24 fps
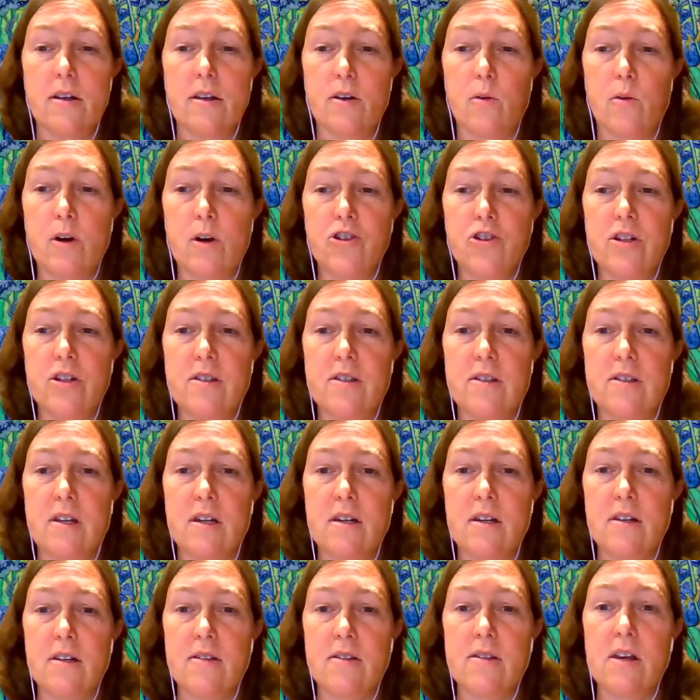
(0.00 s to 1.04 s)
the question
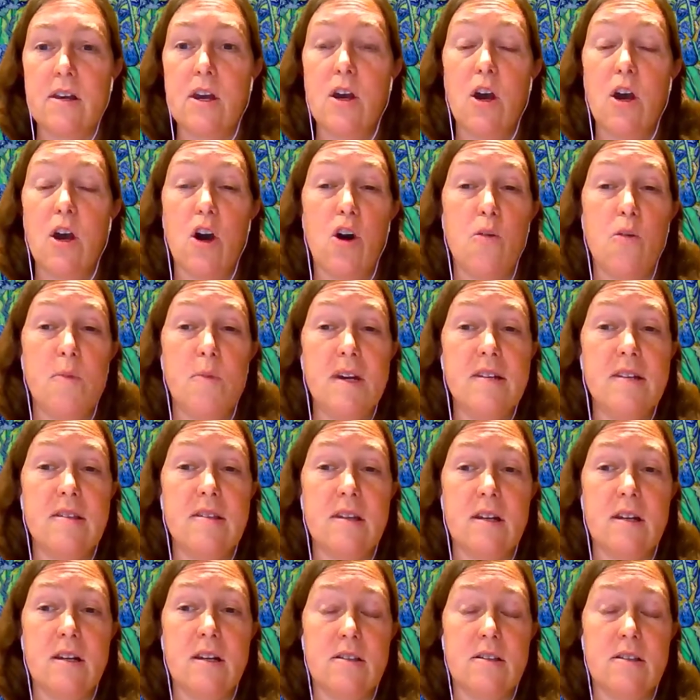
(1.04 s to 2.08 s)
says,
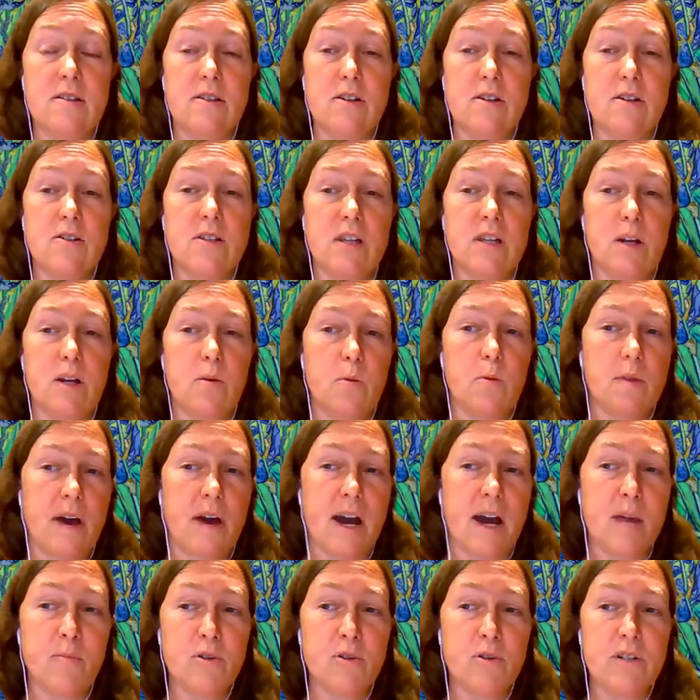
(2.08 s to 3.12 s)
obesity is associated with
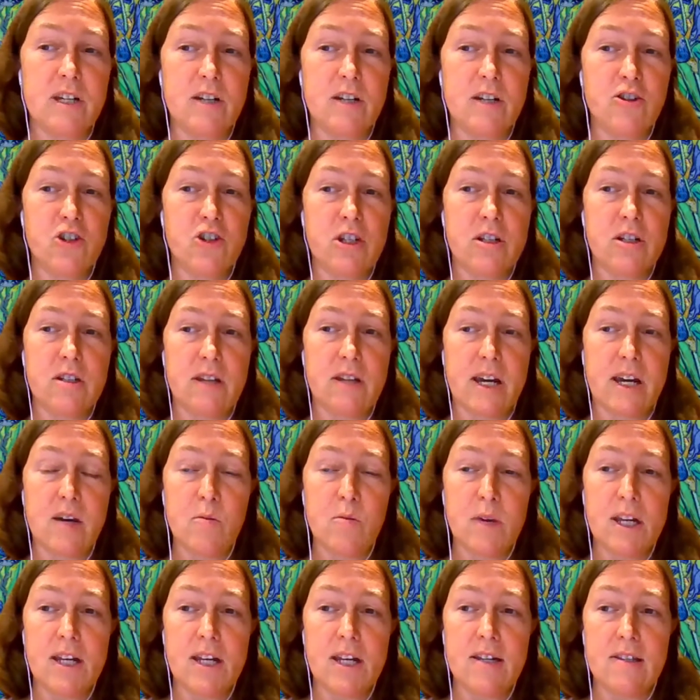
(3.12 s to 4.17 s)
hypertension,
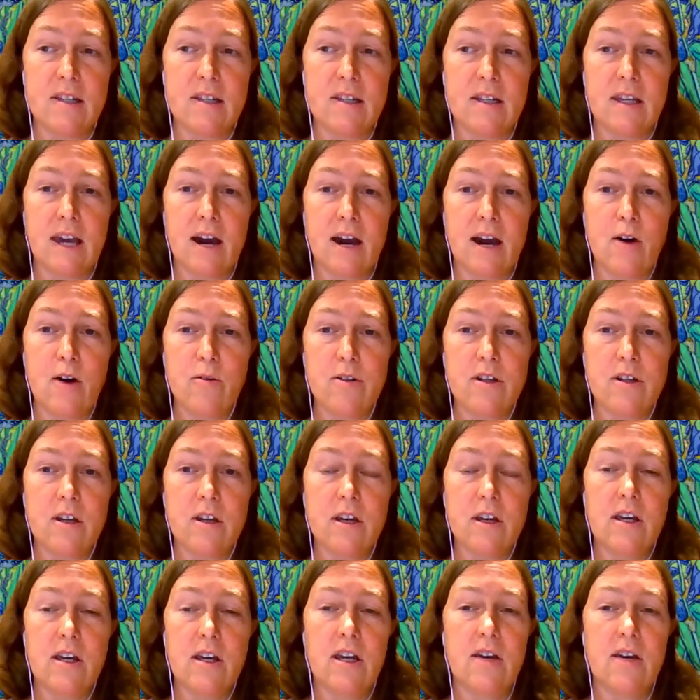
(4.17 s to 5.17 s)
diabetes, and gout.